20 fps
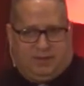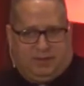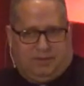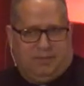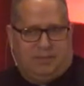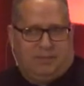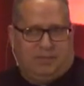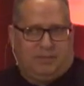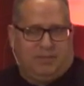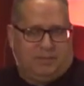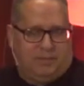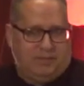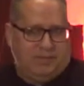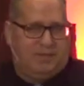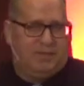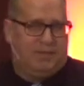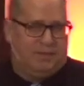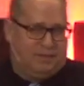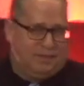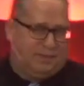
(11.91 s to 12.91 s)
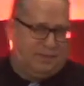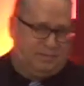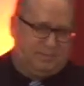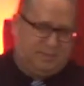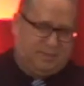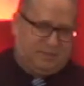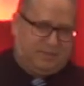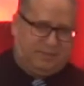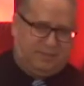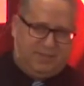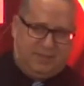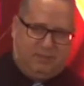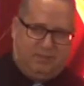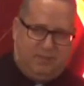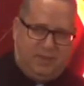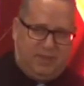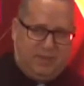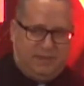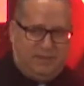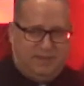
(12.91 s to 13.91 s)
we go.
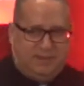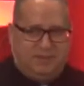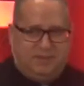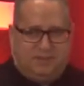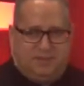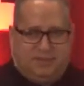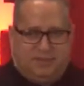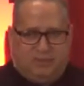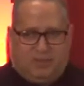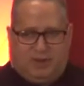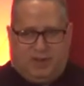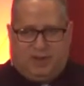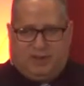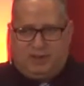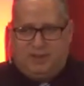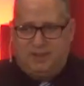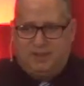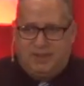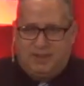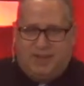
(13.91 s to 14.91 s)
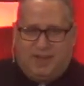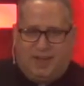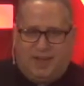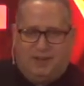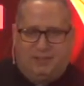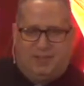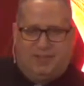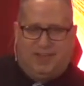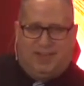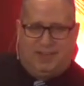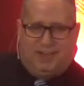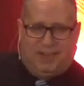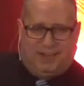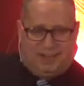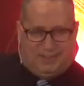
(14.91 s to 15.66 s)
Didn't want to hide behind